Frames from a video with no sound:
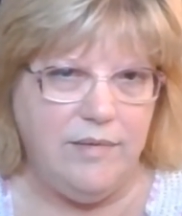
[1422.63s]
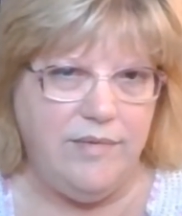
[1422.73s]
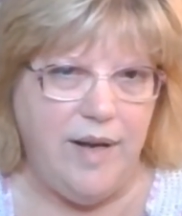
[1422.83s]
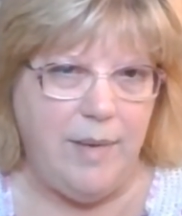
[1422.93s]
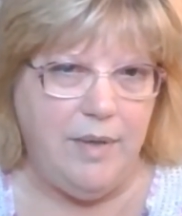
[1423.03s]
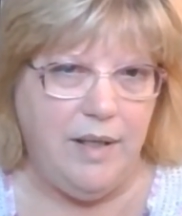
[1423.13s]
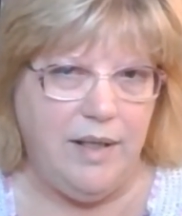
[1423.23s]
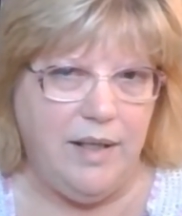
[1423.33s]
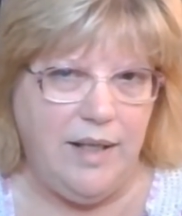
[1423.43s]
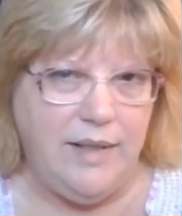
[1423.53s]
fabric,
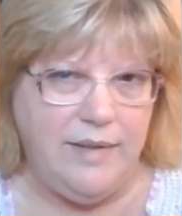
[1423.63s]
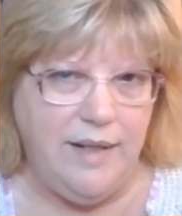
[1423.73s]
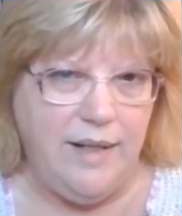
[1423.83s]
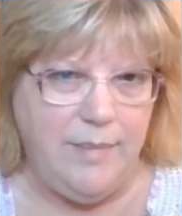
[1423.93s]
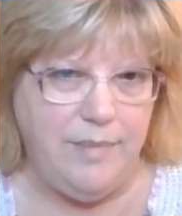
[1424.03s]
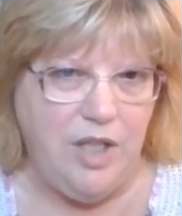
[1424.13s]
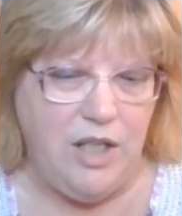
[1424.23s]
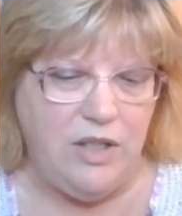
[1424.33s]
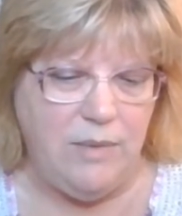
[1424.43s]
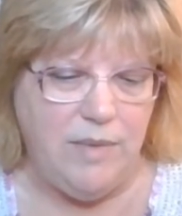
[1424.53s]
and I decided I'm
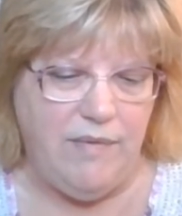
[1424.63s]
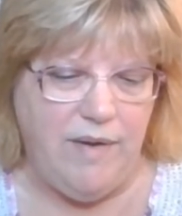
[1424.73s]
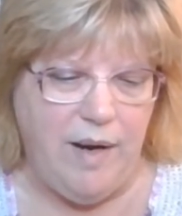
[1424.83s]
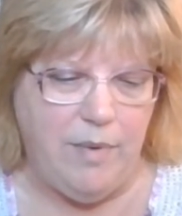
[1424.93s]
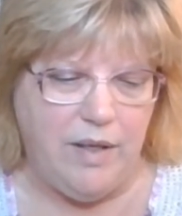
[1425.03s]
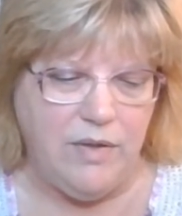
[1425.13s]
changing my fabric.